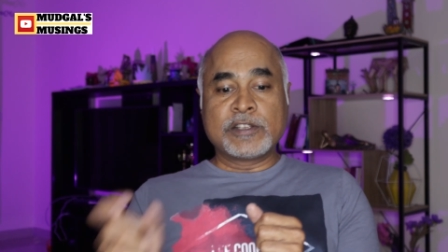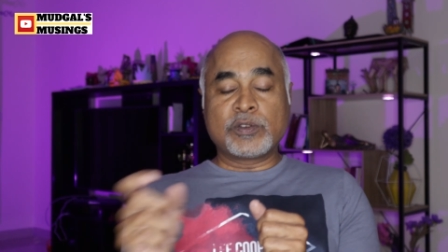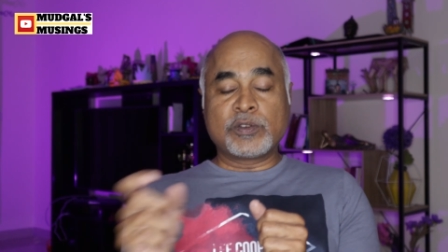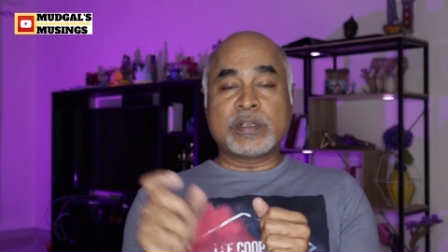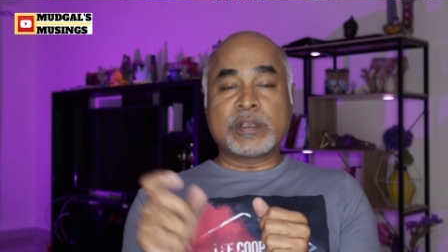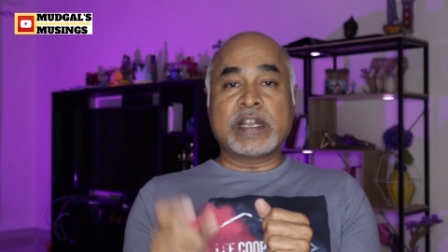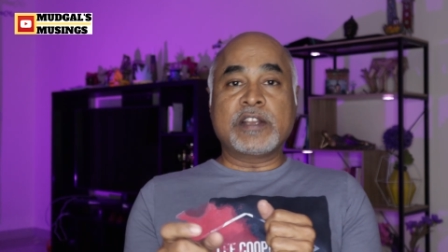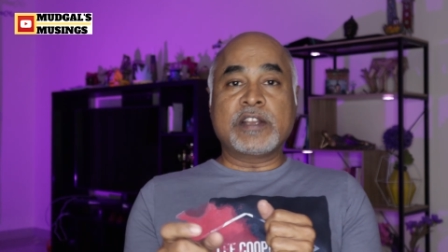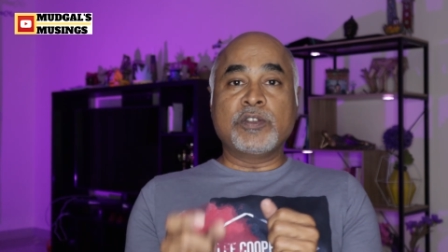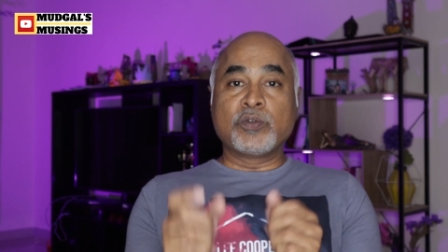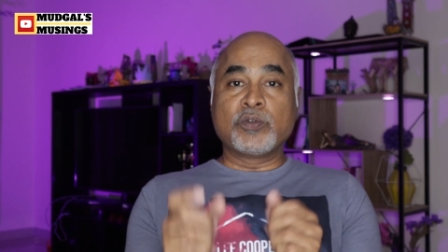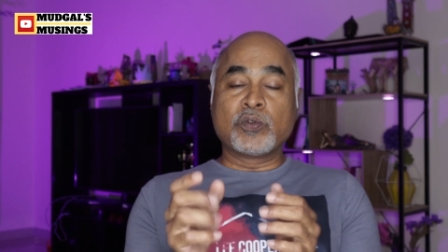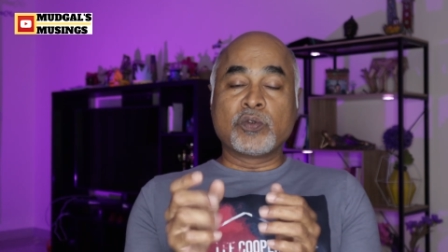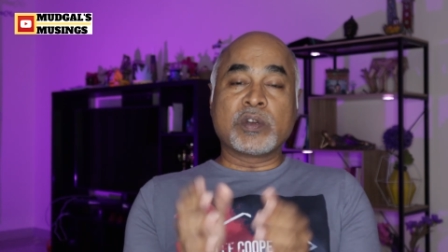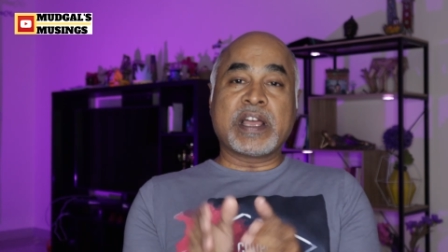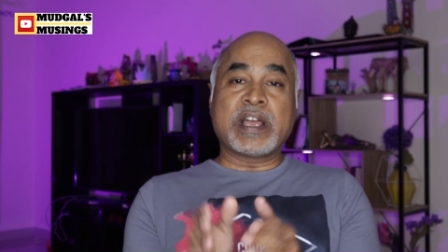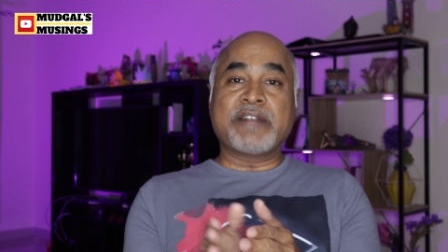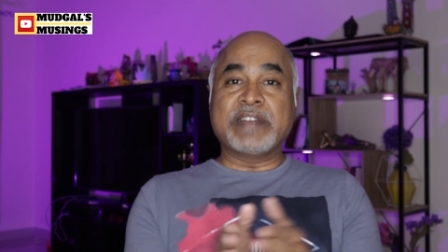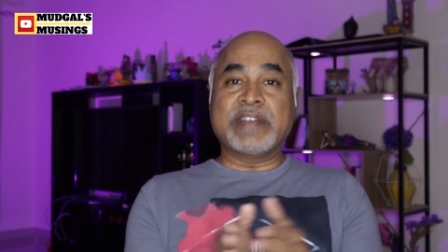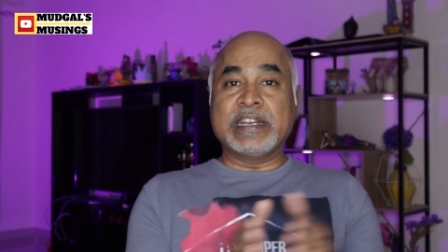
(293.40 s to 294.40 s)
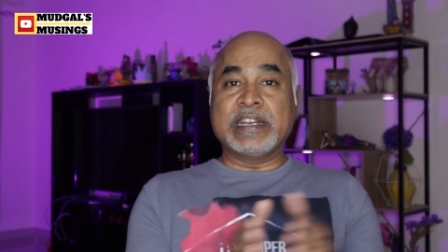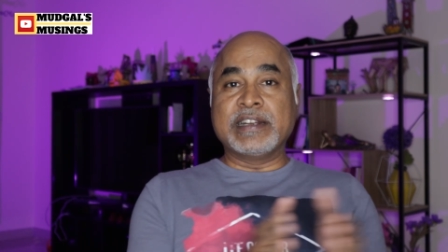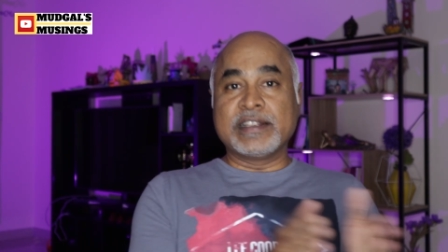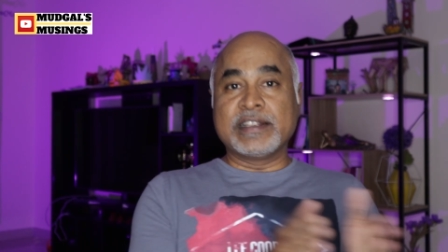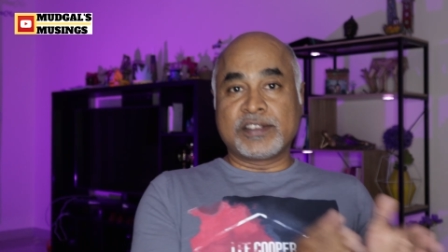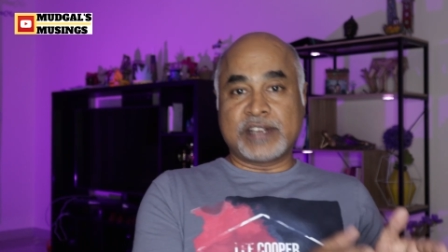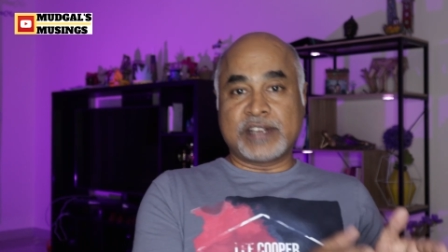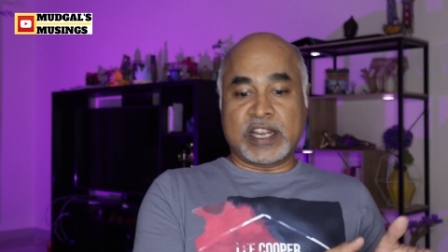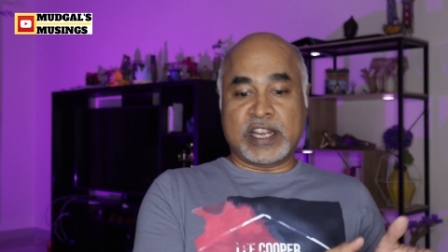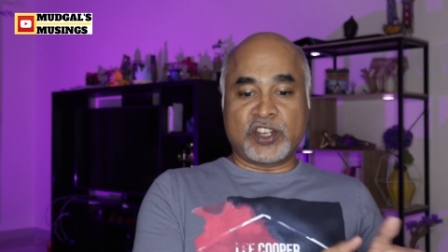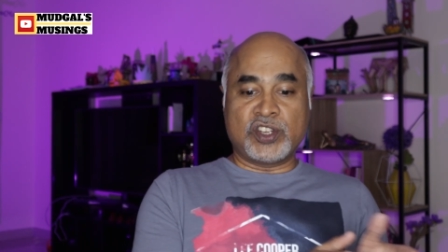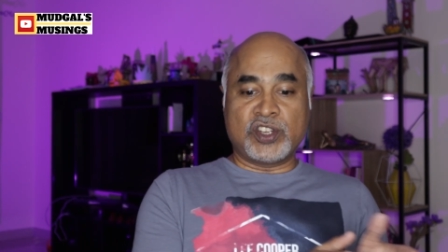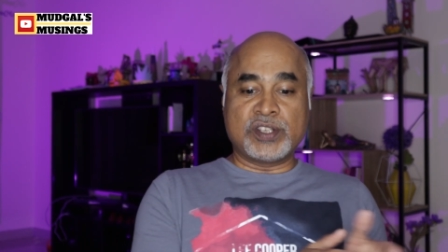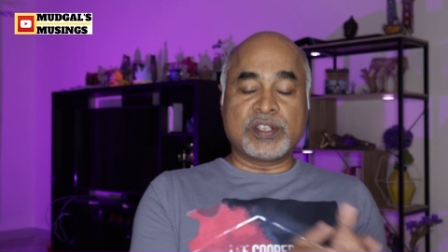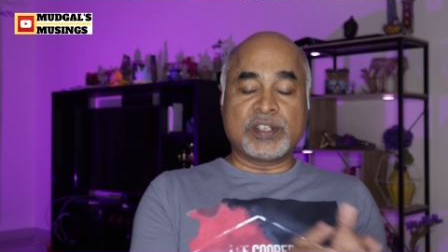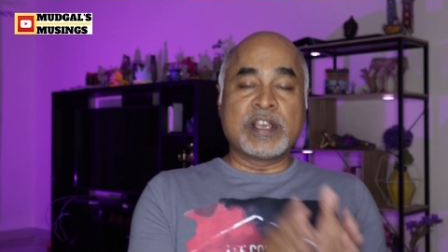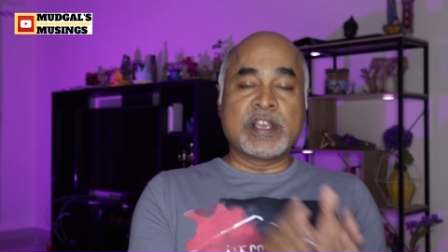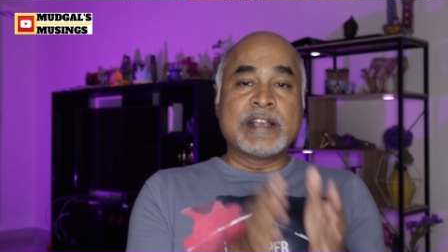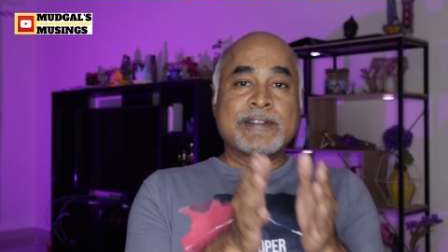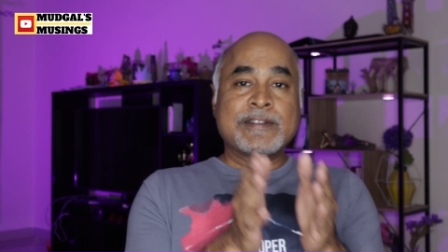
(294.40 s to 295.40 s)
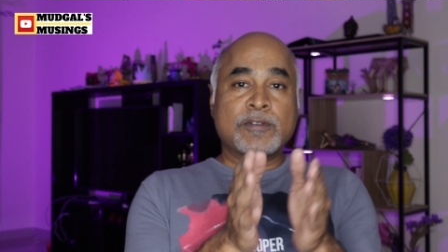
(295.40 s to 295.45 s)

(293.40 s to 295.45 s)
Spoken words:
so that you don't have any distractions.